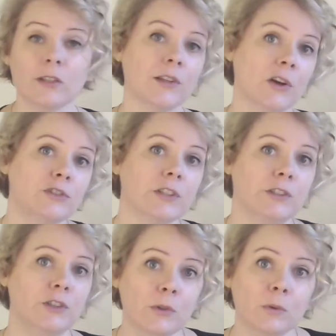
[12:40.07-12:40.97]
largely
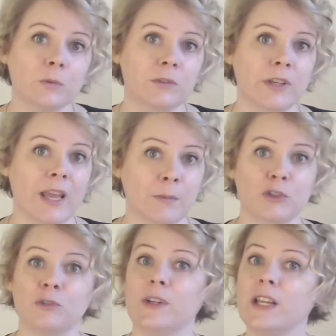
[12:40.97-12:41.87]
due to
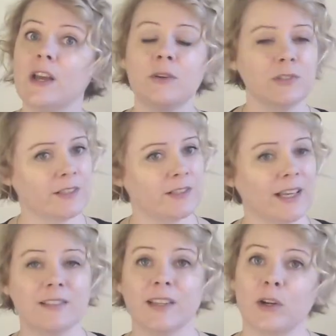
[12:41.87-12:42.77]
amateur videos and
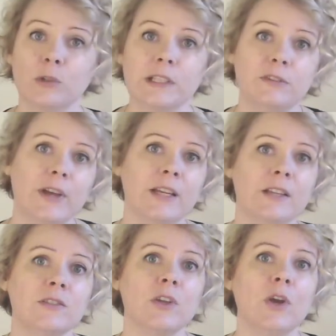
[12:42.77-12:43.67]
sites like
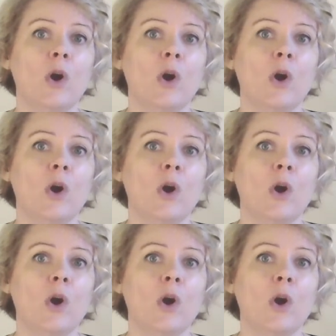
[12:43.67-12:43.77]
OnlyFans,